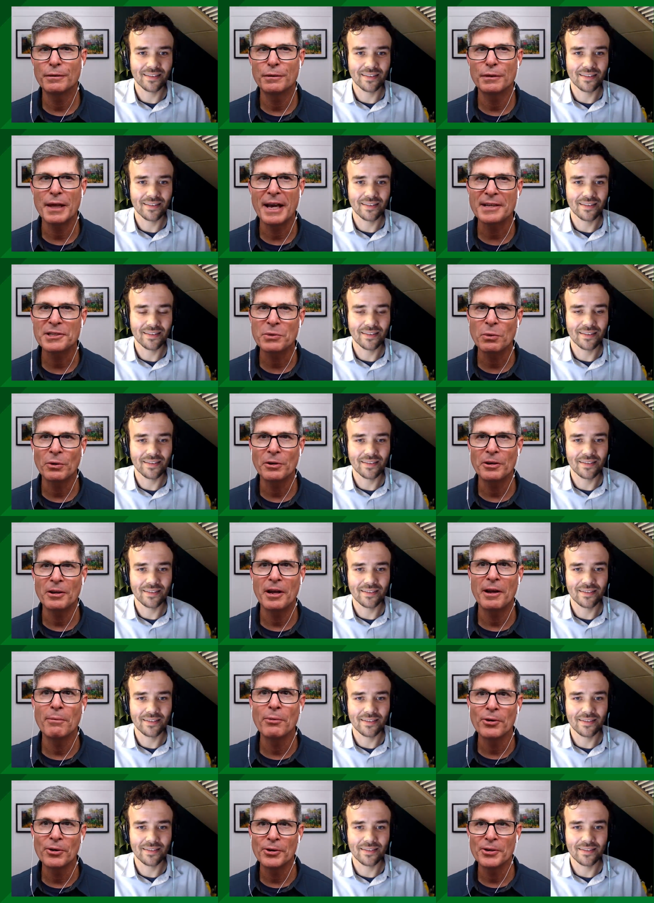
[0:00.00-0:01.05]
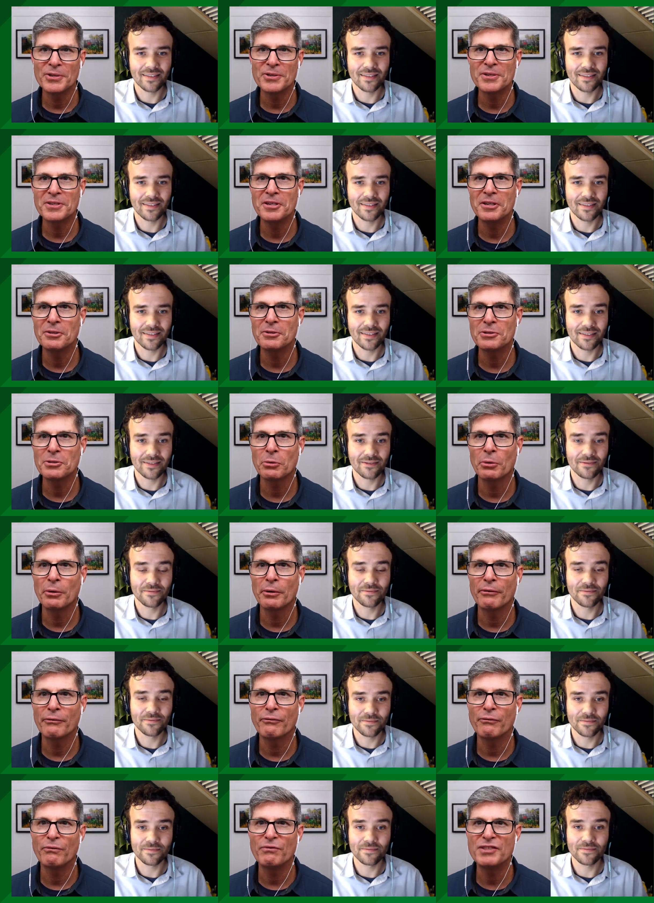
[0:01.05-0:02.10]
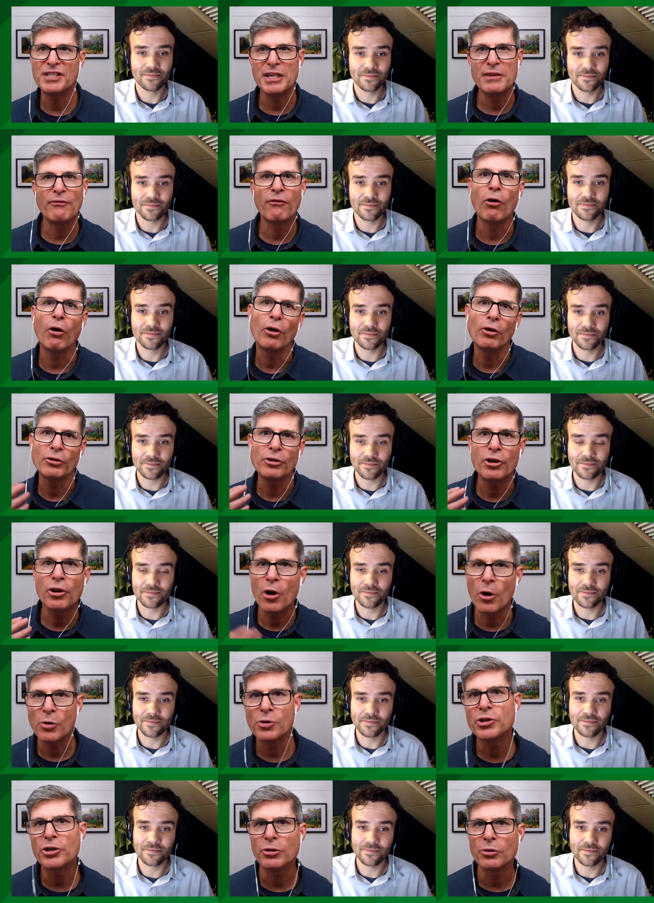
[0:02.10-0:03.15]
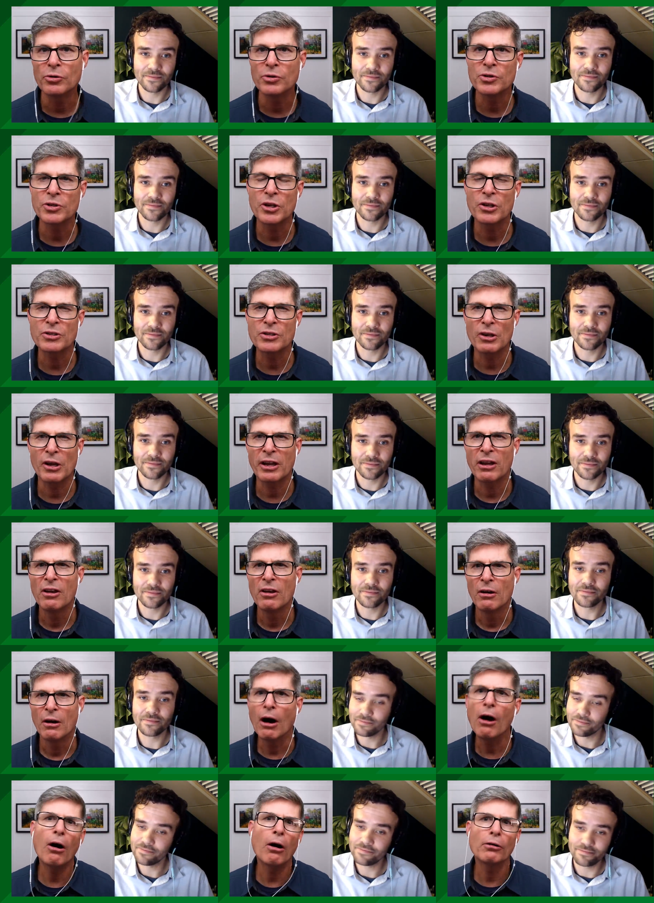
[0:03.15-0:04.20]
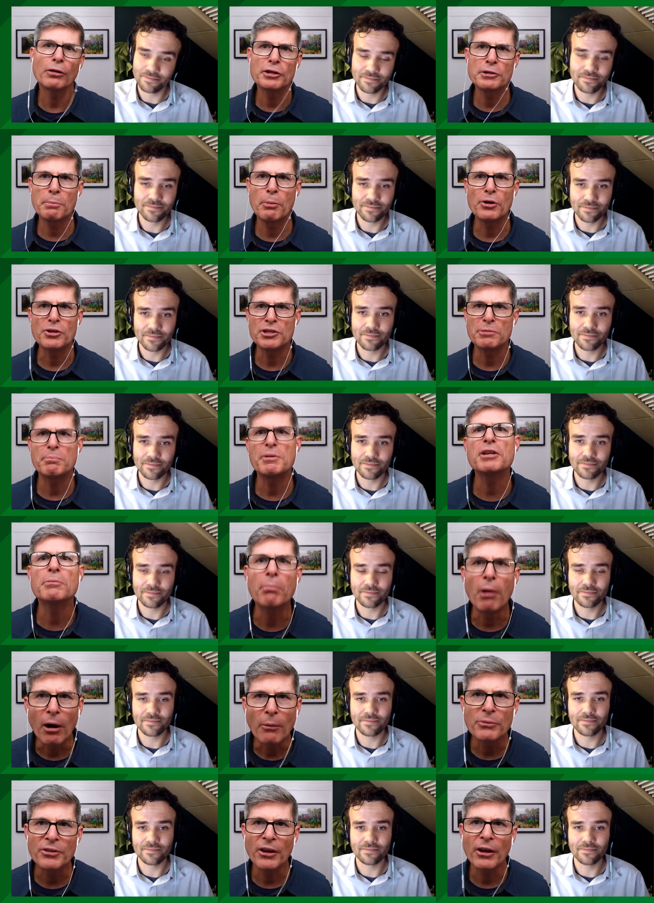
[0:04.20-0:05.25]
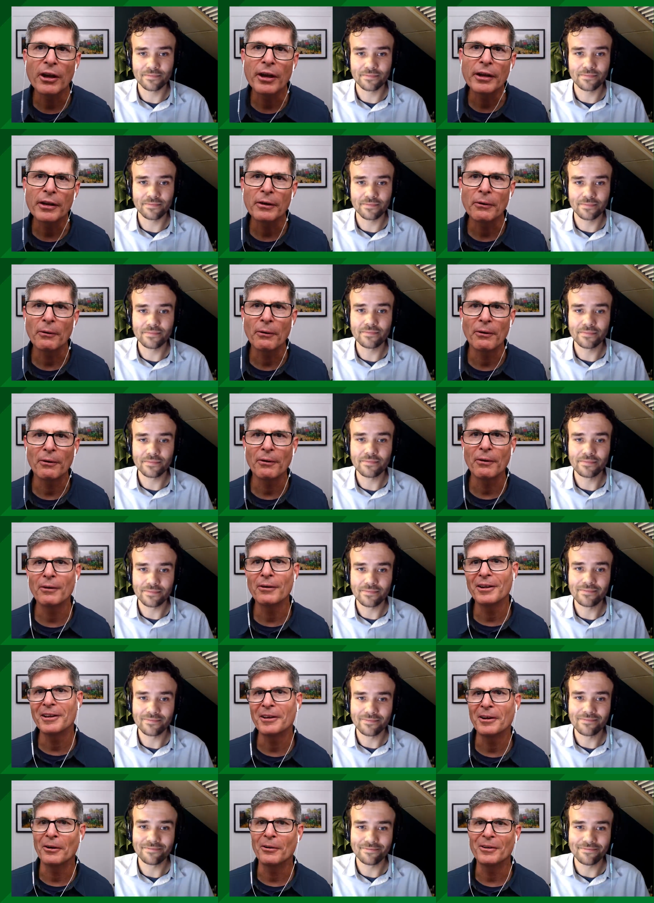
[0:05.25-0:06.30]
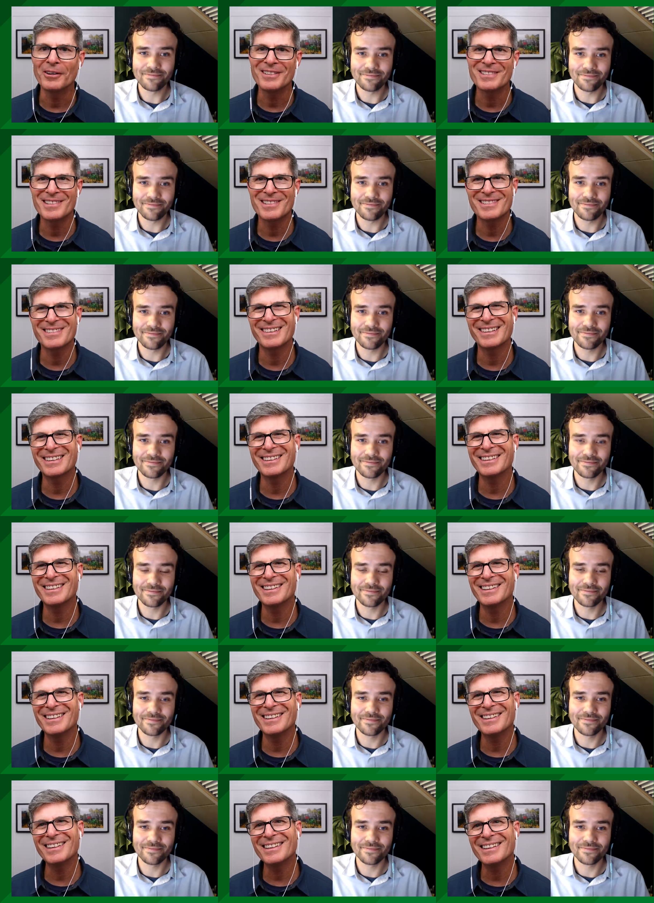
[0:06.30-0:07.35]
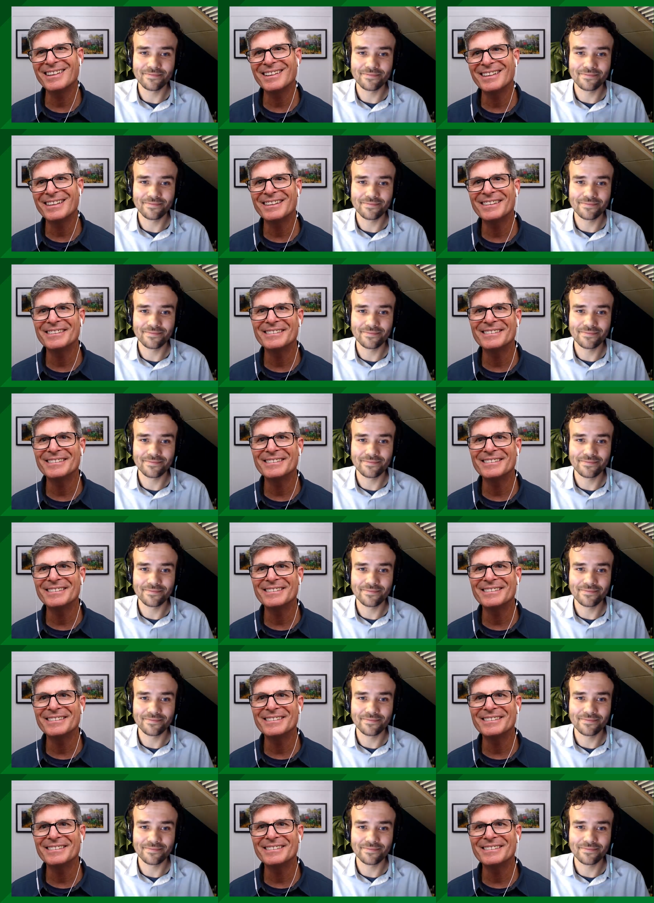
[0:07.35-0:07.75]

Speaker 1: that's what neighborhoods, you know, sort of default and go to. And so it's like, oh, let's put speed bumps in, or, or you know, and it's just like, uh,